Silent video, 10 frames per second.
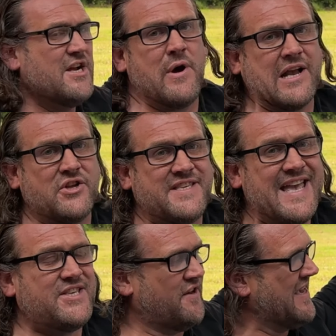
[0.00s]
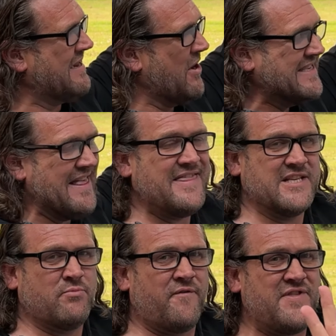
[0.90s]
Now, I could say to you, think about 10
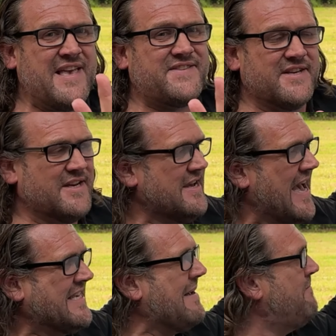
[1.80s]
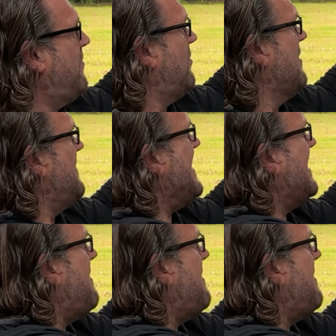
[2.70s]
things, but for this example, think